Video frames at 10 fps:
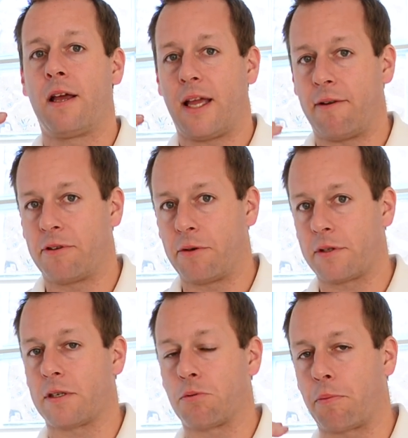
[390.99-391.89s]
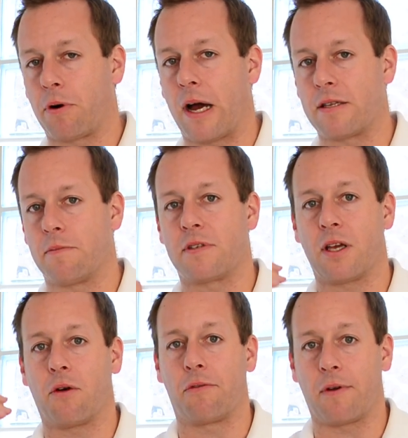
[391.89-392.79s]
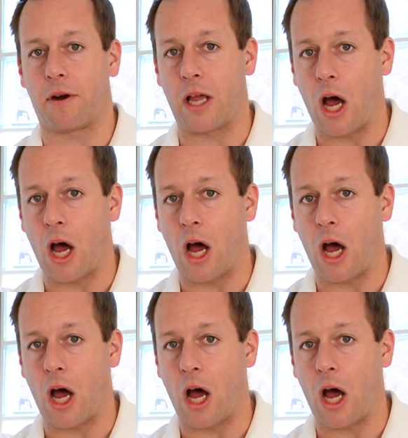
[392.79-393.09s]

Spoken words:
influencers will price themselves very